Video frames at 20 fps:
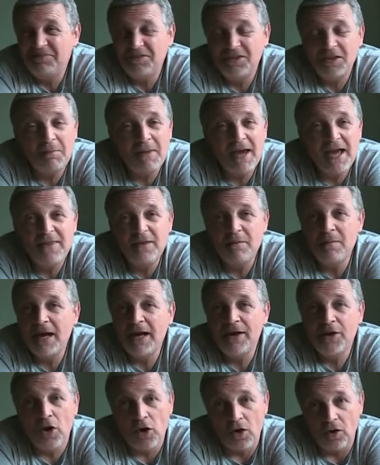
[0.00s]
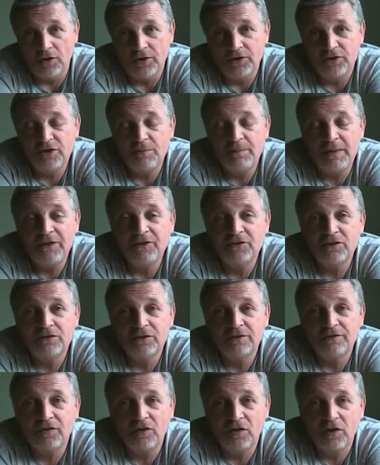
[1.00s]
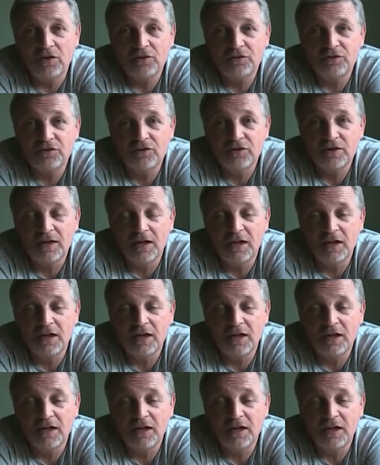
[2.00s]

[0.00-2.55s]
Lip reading: They may not. It depends on the force.